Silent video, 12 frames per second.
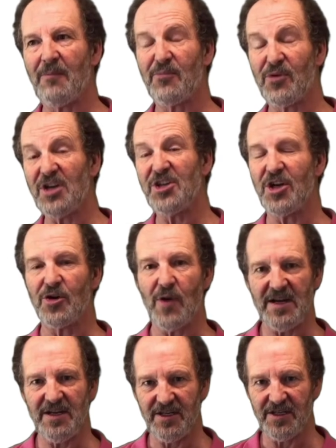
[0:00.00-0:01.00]
pressure
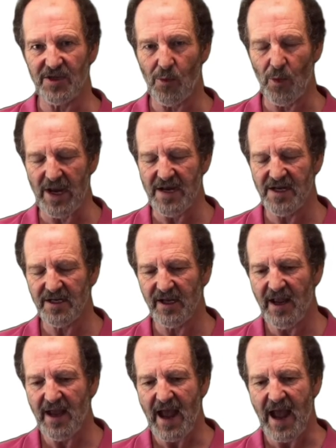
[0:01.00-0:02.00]
gradient wind
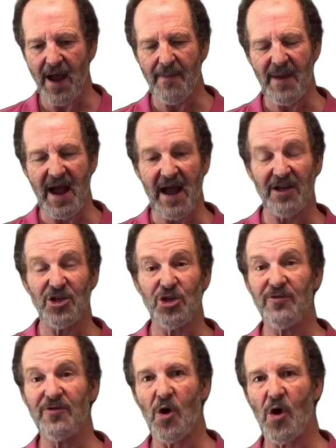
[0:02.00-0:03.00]
and
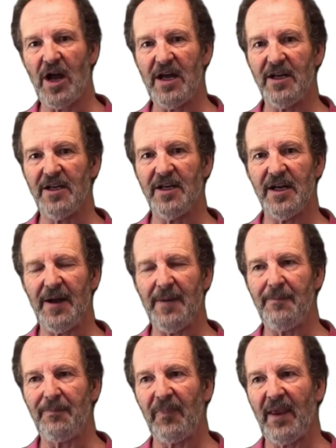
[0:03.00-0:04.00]
you've got
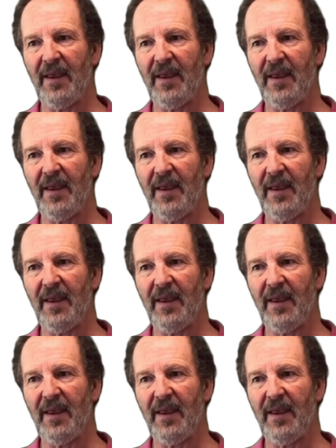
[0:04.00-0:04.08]
a